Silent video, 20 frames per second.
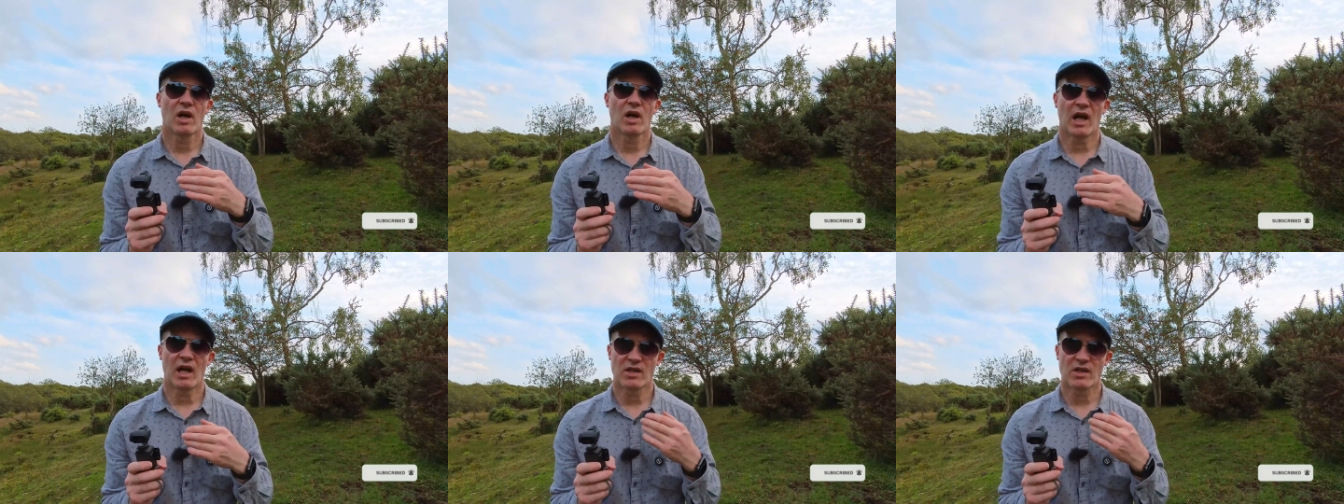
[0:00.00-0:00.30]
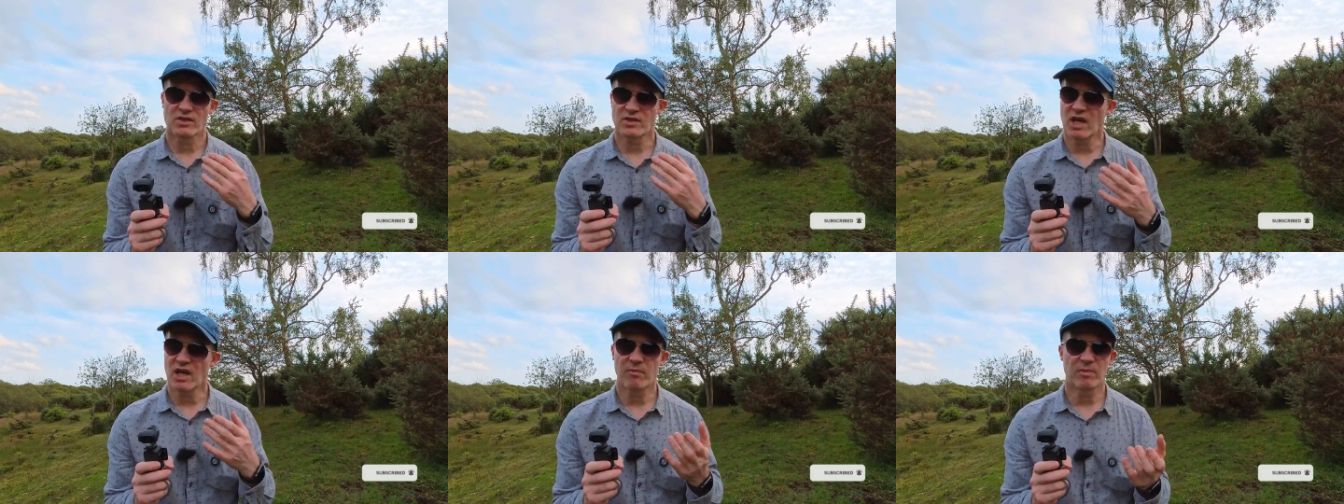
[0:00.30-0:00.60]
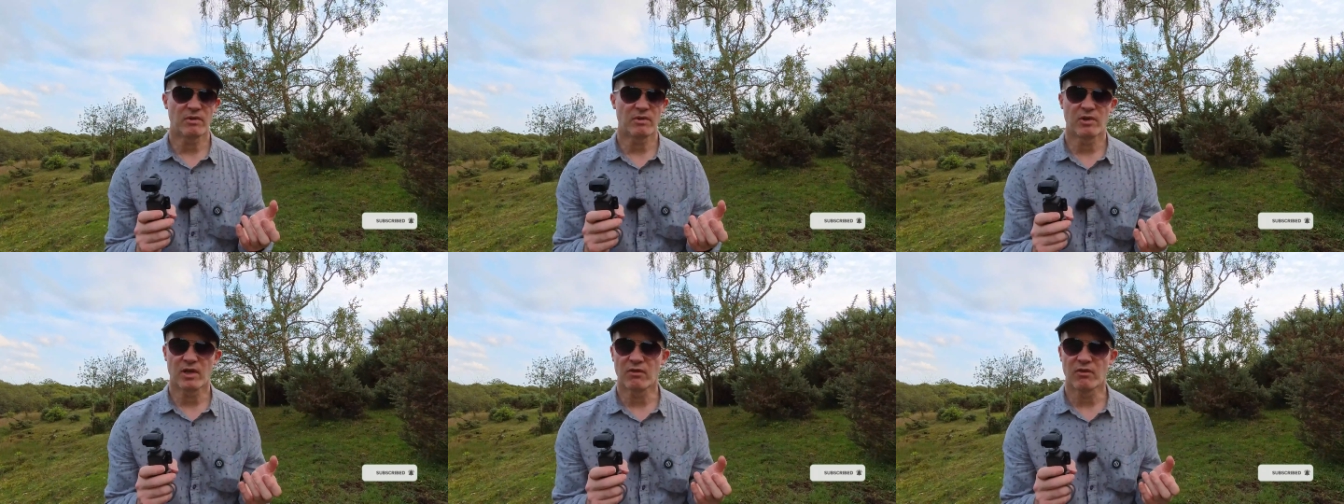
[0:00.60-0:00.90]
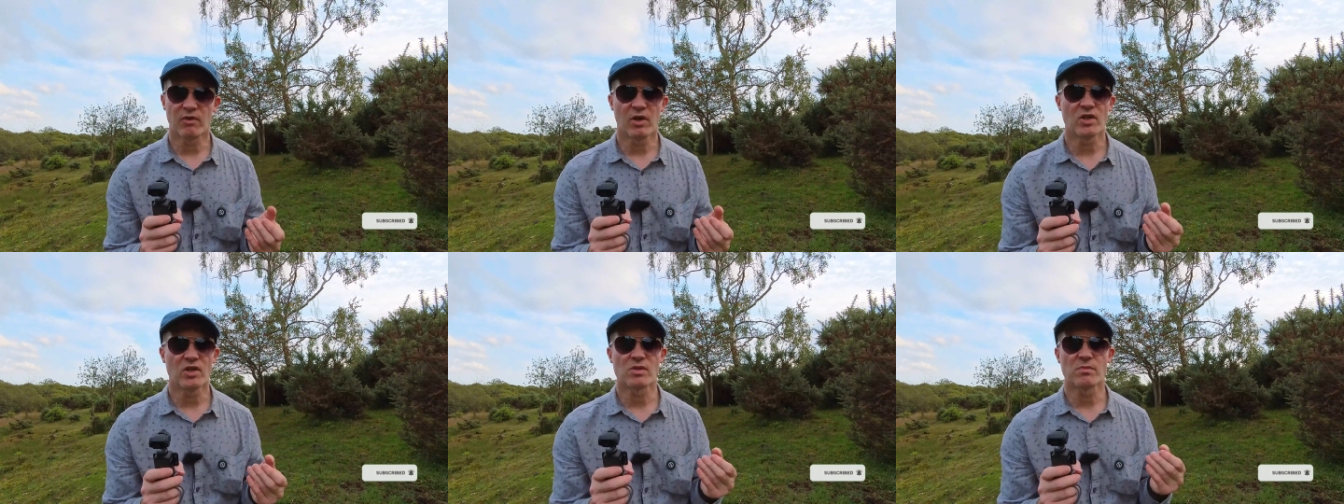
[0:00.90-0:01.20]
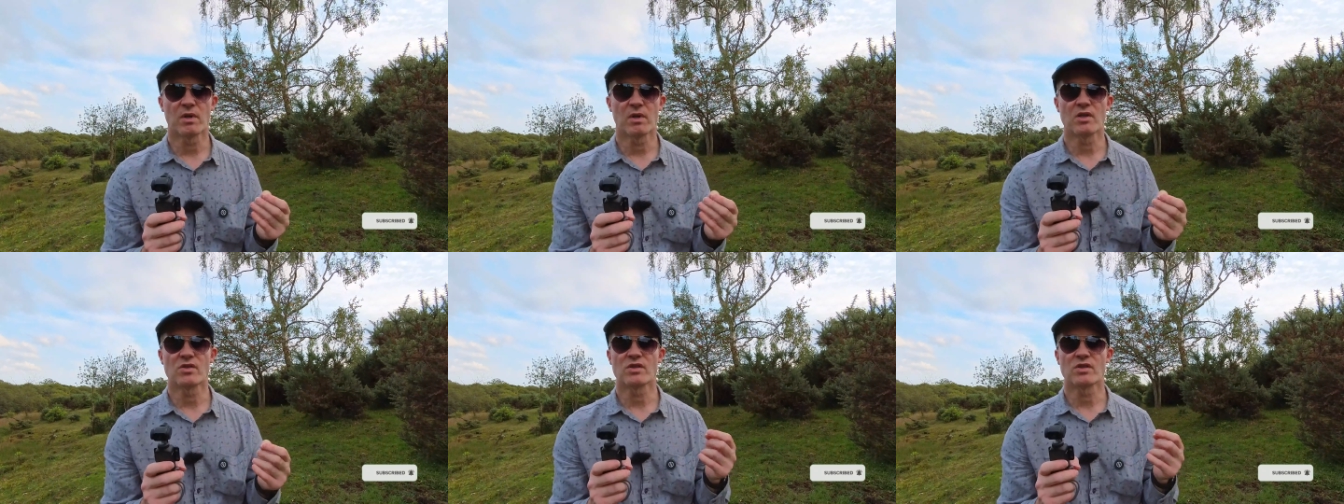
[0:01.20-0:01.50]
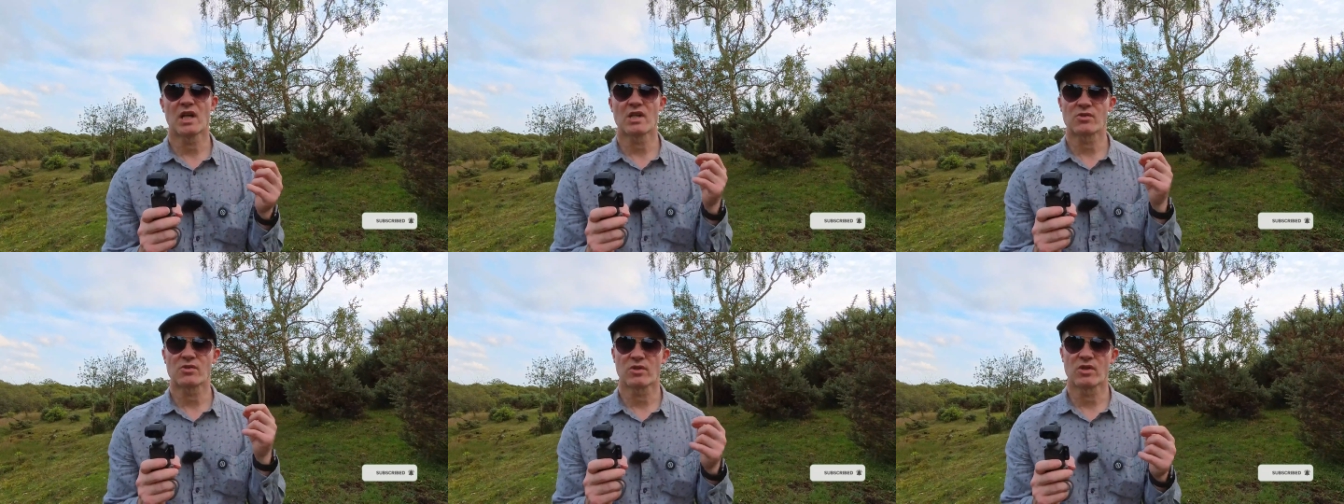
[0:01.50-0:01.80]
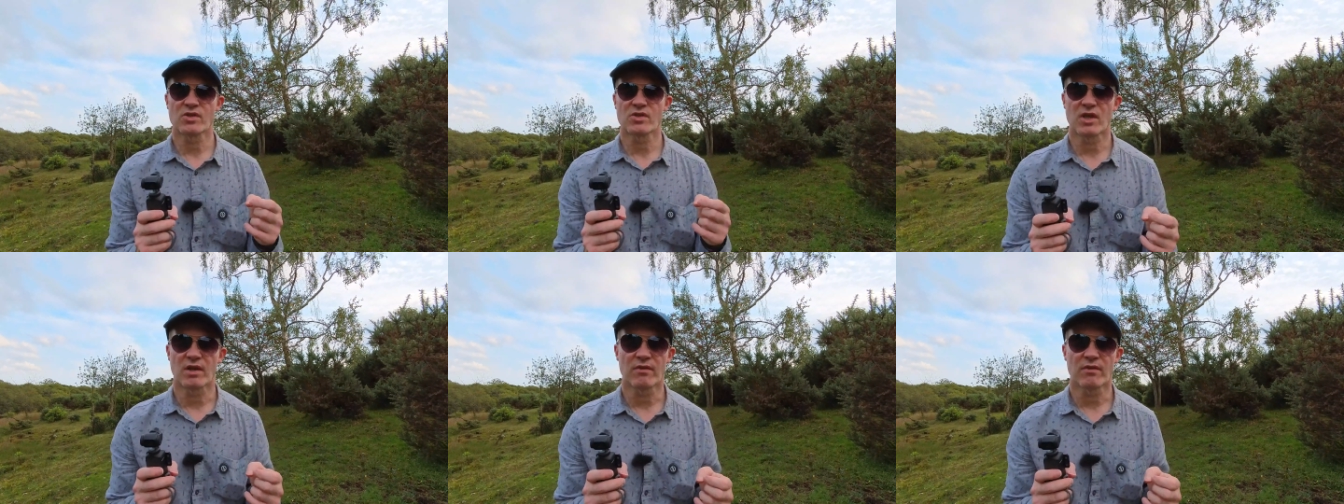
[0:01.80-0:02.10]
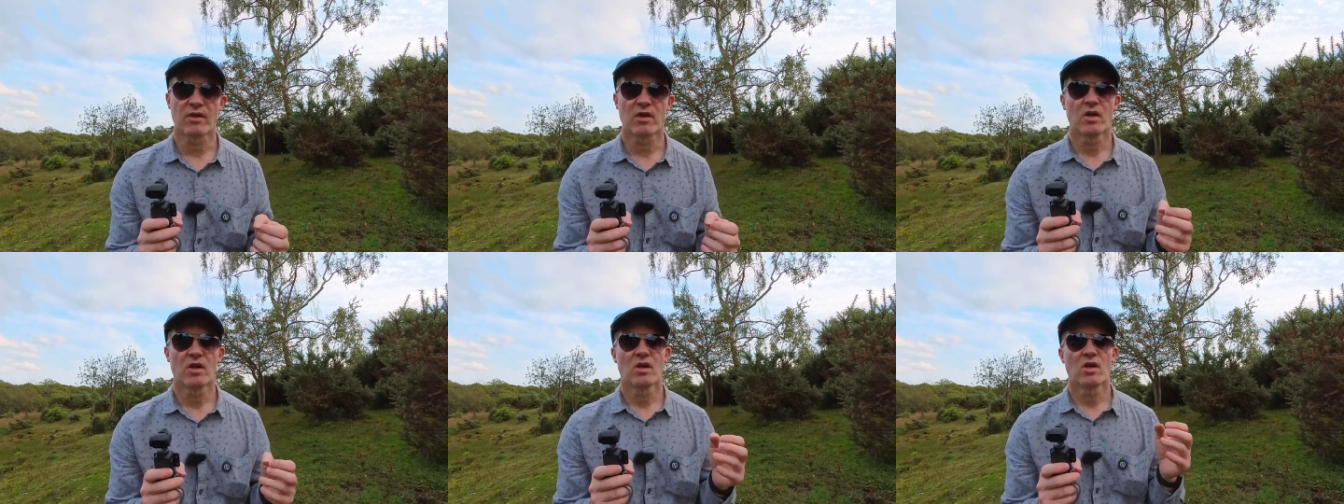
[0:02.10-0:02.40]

and the FPV inverted modes and that sort of stuff.